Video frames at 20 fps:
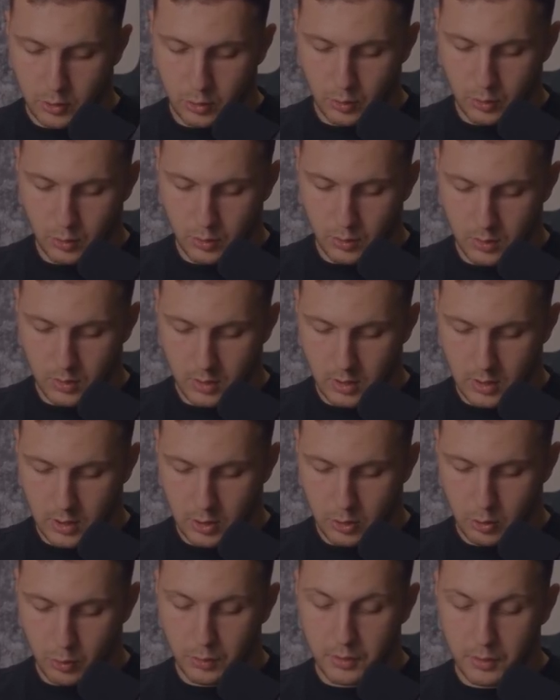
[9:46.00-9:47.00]
to
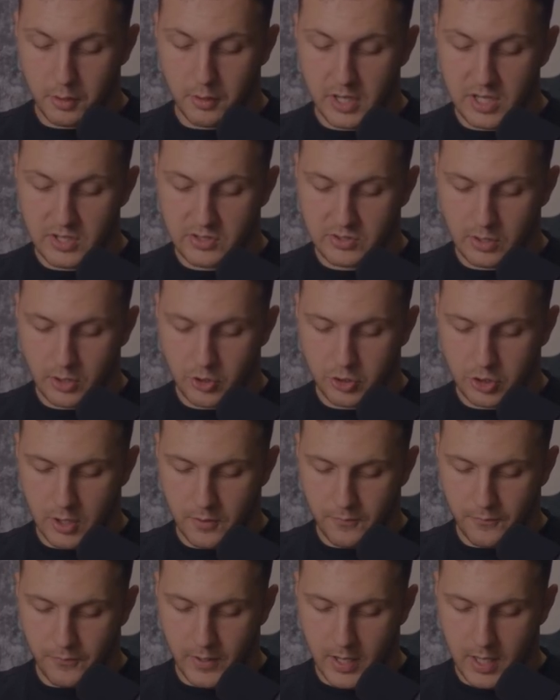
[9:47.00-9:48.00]
do the research
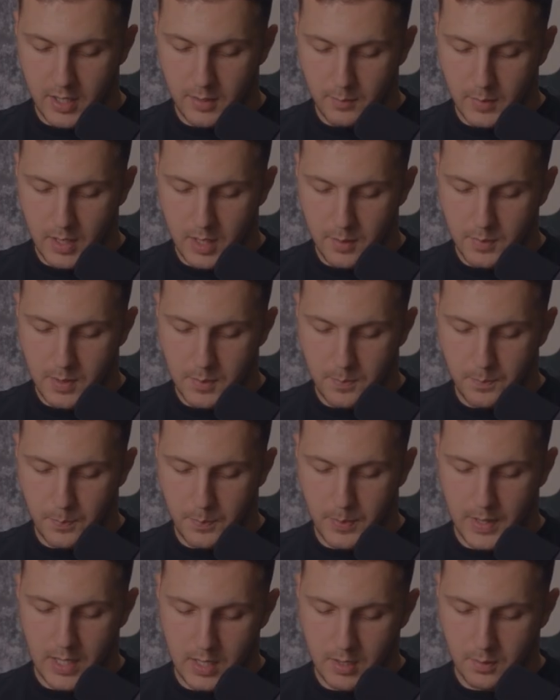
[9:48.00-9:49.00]
and find maybe
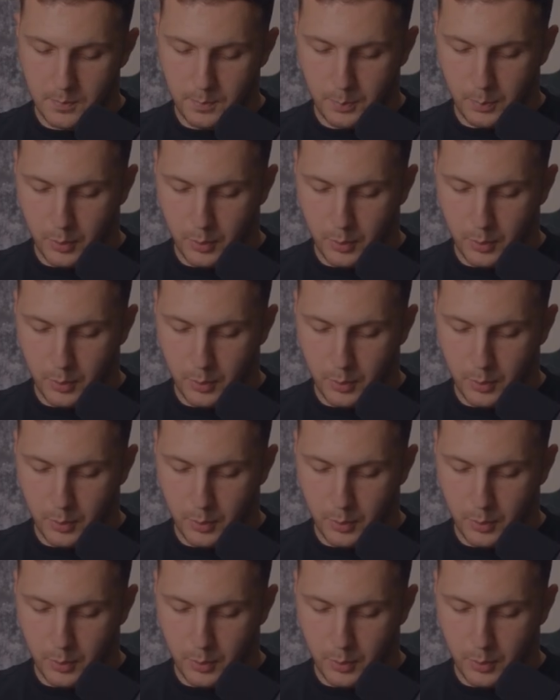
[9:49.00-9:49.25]
pain